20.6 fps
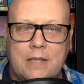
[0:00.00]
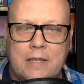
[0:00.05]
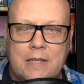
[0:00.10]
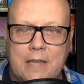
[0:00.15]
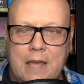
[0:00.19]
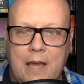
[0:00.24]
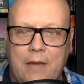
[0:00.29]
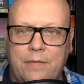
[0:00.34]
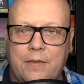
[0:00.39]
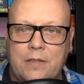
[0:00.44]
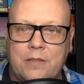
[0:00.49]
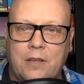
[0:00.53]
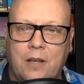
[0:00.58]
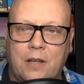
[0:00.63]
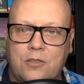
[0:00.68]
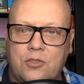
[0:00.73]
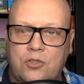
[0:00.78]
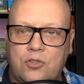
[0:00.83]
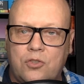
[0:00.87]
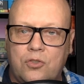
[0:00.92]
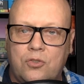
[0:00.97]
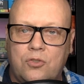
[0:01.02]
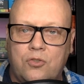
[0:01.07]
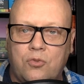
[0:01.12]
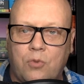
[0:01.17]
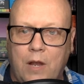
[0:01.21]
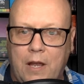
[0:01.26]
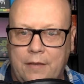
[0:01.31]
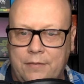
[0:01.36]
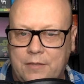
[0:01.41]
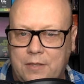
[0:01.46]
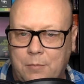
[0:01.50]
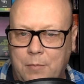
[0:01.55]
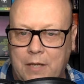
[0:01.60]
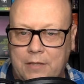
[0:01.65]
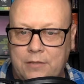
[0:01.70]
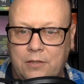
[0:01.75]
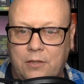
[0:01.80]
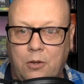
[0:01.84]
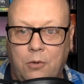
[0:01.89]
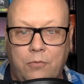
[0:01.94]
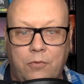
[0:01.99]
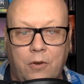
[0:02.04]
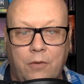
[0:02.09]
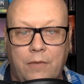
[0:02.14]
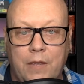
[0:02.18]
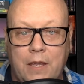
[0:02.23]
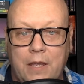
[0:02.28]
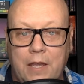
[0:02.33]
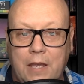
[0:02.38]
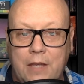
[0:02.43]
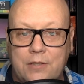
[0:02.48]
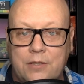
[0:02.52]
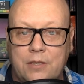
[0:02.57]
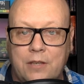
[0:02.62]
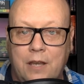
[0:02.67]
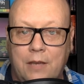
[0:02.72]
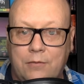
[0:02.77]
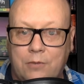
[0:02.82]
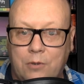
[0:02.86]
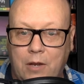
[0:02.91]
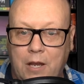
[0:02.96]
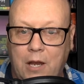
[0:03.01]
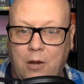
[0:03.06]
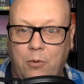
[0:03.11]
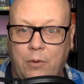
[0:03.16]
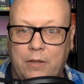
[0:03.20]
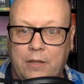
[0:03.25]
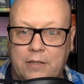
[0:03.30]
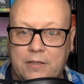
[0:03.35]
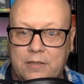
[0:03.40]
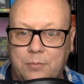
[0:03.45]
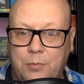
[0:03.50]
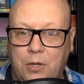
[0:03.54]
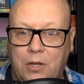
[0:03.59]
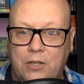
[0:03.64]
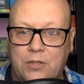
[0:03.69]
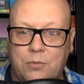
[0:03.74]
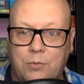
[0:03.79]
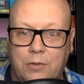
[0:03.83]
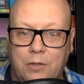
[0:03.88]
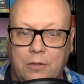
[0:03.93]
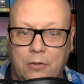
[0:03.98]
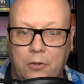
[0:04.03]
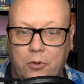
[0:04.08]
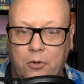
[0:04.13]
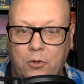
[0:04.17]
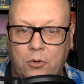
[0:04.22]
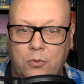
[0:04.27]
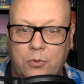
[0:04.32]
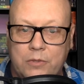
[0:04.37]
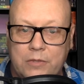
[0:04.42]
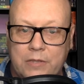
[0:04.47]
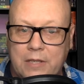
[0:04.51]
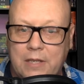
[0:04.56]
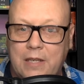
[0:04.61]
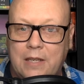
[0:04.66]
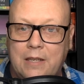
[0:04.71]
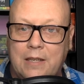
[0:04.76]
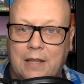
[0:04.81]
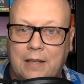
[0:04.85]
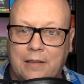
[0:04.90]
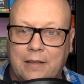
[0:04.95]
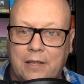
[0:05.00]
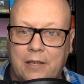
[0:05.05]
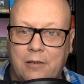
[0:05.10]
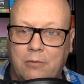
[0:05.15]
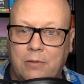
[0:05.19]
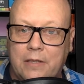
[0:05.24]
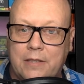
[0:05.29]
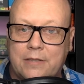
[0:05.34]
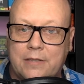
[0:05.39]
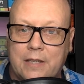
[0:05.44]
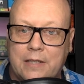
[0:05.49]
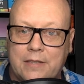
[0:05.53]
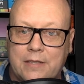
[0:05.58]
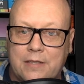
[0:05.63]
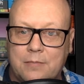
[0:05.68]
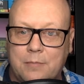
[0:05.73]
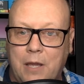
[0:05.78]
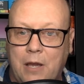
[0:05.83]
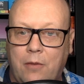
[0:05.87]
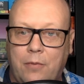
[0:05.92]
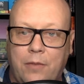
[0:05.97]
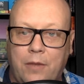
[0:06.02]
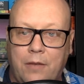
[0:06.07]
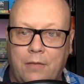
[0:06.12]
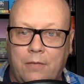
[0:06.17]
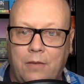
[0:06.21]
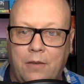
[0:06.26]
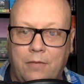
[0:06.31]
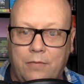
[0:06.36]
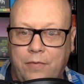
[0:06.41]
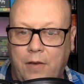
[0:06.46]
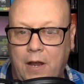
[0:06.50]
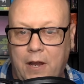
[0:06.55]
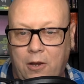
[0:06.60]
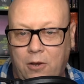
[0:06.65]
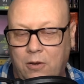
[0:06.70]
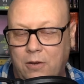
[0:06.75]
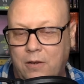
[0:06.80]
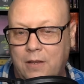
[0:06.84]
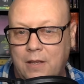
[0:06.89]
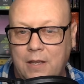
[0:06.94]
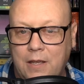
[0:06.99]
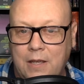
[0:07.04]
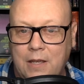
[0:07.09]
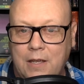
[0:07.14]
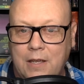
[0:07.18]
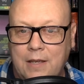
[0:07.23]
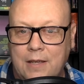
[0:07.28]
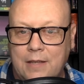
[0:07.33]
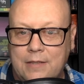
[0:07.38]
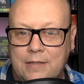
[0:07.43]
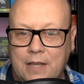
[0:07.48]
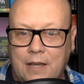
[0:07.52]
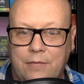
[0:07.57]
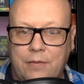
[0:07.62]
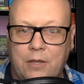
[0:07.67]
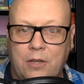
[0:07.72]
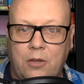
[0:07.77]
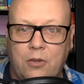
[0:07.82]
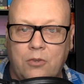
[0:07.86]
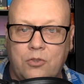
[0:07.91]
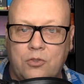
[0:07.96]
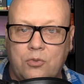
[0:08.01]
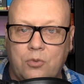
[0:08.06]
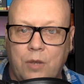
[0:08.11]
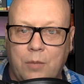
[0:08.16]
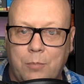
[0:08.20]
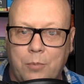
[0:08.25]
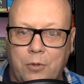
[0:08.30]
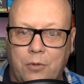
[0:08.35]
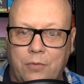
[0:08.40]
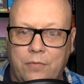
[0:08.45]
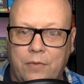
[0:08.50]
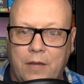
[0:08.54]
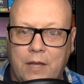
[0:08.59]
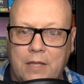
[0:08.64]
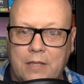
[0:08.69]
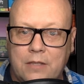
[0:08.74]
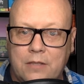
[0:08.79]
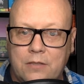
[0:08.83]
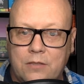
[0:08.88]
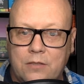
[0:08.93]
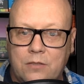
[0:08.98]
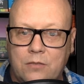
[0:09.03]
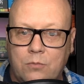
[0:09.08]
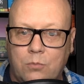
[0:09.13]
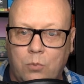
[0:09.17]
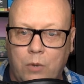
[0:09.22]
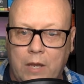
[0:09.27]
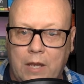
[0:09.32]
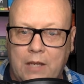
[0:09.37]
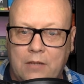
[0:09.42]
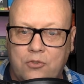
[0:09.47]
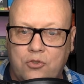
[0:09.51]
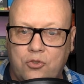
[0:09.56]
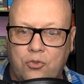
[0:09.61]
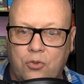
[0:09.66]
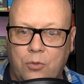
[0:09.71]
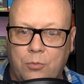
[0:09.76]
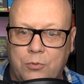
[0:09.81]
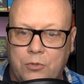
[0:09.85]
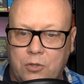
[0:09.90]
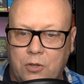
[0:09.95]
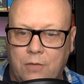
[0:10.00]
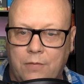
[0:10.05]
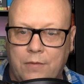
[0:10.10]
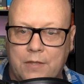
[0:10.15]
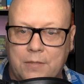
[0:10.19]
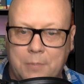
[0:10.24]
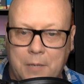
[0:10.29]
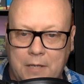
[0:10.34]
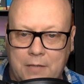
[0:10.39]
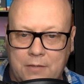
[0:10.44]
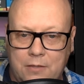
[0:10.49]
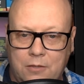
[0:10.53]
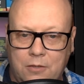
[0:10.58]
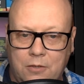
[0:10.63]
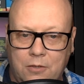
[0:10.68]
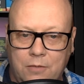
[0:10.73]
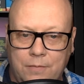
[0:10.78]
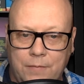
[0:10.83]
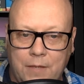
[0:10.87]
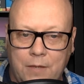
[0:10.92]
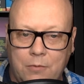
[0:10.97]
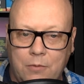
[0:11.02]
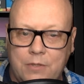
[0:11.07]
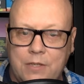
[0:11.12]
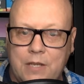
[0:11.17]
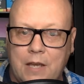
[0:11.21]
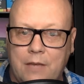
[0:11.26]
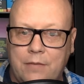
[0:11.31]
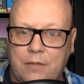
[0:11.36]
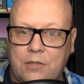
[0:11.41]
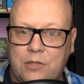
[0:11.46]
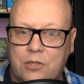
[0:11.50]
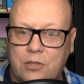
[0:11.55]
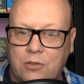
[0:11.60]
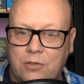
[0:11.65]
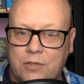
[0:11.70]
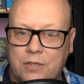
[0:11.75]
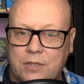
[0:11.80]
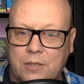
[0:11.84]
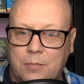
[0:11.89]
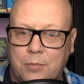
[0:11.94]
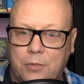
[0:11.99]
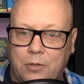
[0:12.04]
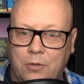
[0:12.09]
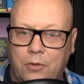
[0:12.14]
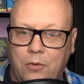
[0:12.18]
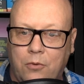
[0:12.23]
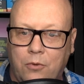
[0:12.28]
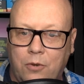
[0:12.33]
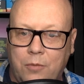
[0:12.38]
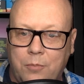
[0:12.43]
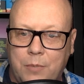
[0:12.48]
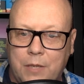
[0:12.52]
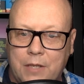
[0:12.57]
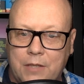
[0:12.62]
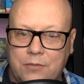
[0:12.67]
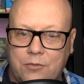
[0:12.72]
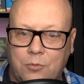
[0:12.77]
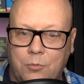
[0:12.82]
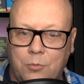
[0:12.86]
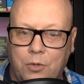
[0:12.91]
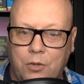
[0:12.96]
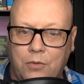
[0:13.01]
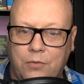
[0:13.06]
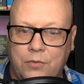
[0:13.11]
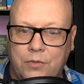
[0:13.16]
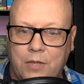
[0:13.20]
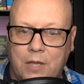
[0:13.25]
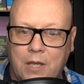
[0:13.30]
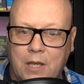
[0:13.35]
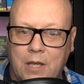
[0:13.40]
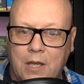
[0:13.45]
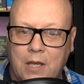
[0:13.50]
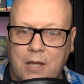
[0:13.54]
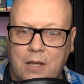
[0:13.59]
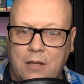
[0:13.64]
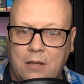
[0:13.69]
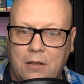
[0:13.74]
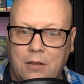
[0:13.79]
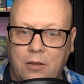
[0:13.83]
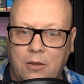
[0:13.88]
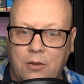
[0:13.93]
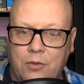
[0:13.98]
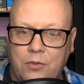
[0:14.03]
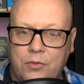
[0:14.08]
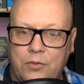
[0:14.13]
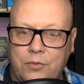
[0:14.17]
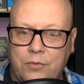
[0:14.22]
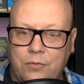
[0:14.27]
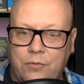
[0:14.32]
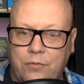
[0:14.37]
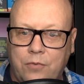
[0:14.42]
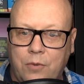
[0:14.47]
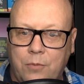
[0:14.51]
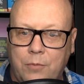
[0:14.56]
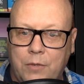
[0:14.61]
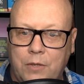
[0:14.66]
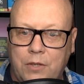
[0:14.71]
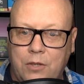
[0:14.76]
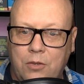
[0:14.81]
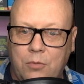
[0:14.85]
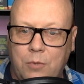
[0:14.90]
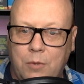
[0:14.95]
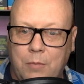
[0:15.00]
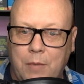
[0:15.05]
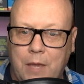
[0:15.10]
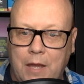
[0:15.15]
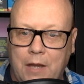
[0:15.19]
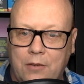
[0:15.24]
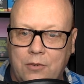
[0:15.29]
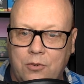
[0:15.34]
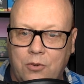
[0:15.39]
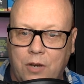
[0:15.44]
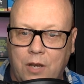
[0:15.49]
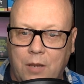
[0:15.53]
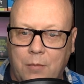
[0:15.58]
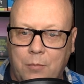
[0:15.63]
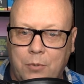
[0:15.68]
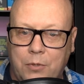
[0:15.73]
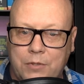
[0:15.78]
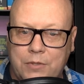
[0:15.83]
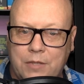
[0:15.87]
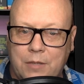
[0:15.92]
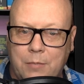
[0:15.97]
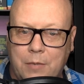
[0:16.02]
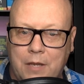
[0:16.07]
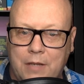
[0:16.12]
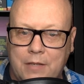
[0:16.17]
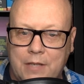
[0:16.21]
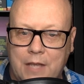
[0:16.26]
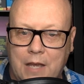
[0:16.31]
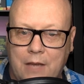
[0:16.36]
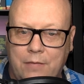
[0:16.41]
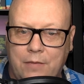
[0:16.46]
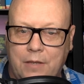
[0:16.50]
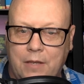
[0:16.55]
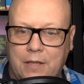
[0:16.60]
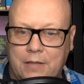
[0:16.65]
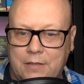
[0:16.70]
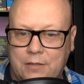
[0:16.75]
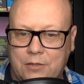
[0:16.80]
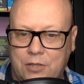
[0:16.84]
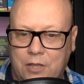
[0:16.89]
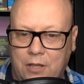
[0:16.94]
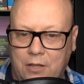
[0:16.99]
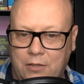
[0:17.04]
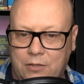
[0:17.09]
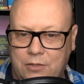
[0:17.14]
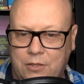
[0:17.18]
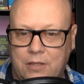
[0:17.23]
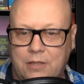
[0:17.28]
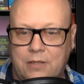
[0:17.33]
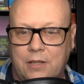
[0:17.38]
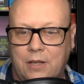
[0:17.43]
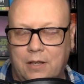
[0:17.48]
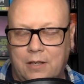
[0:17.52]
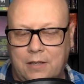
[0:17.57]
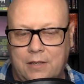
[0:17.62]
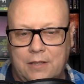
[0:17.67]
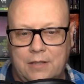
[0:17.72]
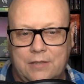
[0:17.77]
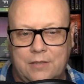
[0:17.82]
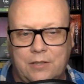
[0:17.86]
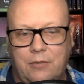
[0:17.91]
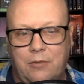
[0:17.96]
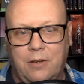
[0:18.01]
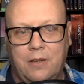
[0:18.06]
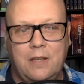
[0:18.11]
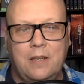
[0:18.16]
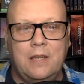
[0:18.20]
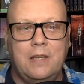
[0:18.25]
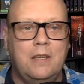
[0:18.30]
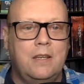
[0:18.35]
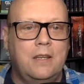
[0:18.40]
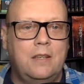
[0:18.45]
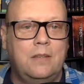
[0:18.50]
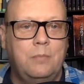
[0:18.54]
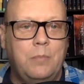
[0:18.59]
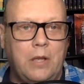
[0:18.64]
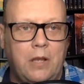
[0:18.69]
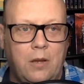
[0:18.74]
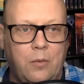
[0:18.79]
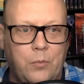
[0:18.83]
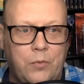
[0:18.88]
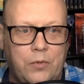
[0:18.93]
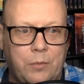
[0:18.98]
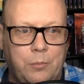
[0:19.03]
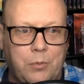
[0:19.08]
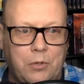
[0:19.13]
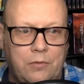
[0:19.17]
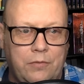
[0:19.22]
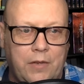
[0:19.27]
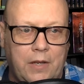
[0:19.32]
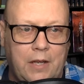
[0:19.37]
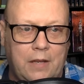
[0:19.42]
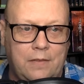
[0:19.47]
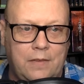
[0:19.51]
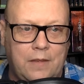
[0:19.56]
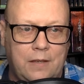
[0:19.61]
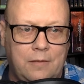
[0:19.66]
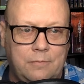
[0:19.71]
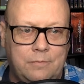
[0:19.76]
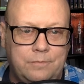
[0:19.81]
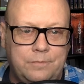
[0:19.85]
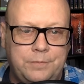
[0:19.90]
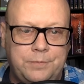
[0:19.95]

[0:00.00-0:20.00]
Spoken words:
Daffy Duck drives to Mexico for a vacation after a harrowing experience with the local cuisine that literally sets his mouth on a fire. Daffy goes to a bullfight ring to observe the spectacle. When Daffy jeers at the bull, the horned beast removes clothes from the human matador and puts them on Daffy as a challenge to the duck, etc. Becomes a bullfighting thing.